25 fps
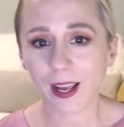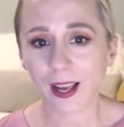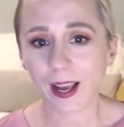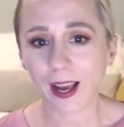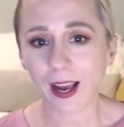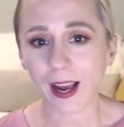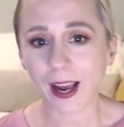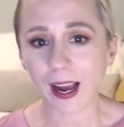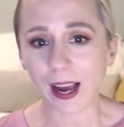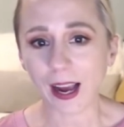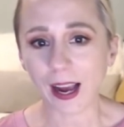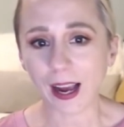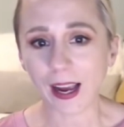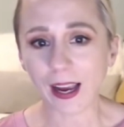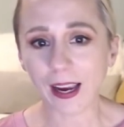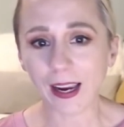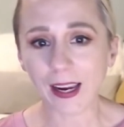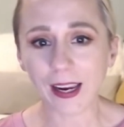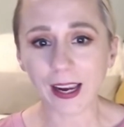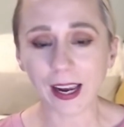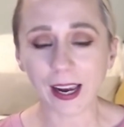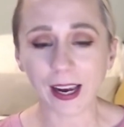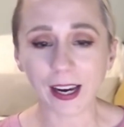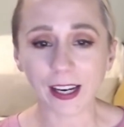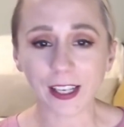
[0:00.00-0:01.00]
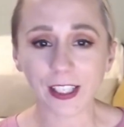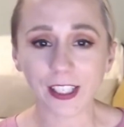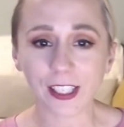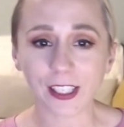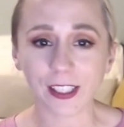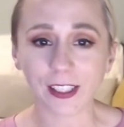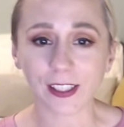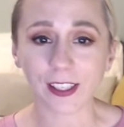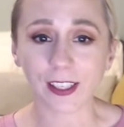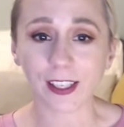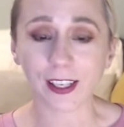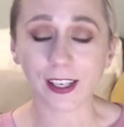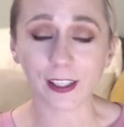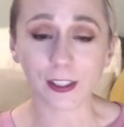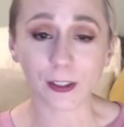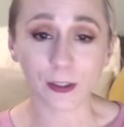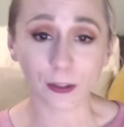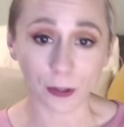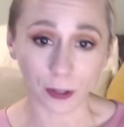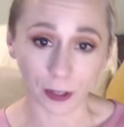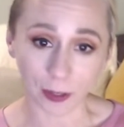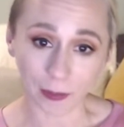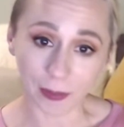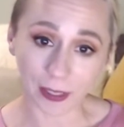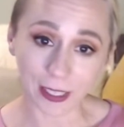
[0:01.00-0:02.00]
I actually
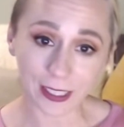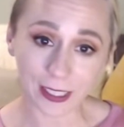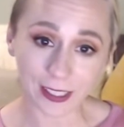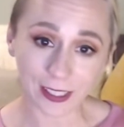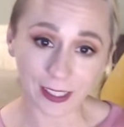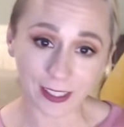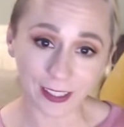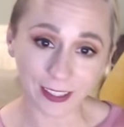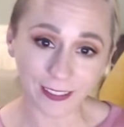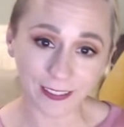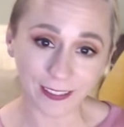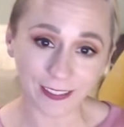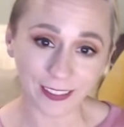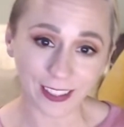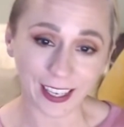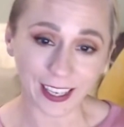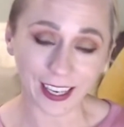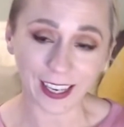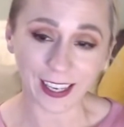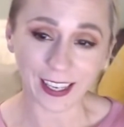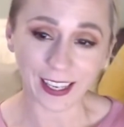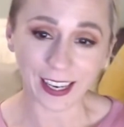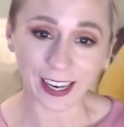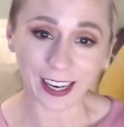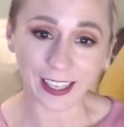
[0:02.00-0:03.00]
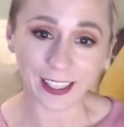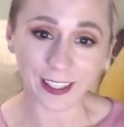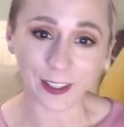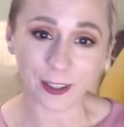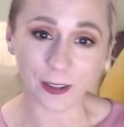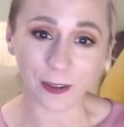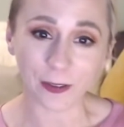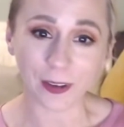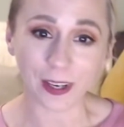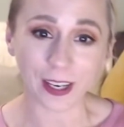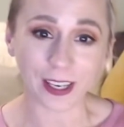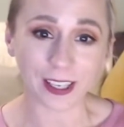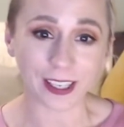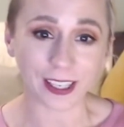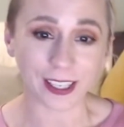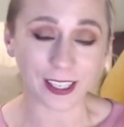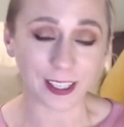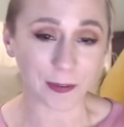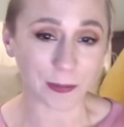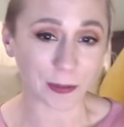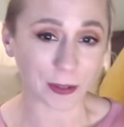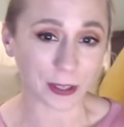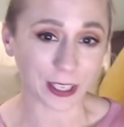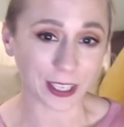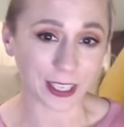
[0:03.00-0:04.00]
adore my son and I don't want any
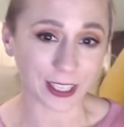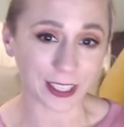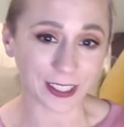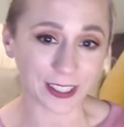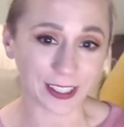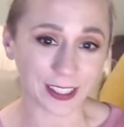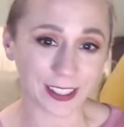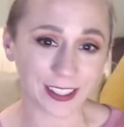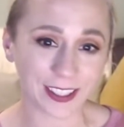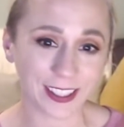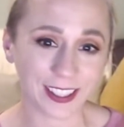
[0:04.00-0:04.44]
more kids.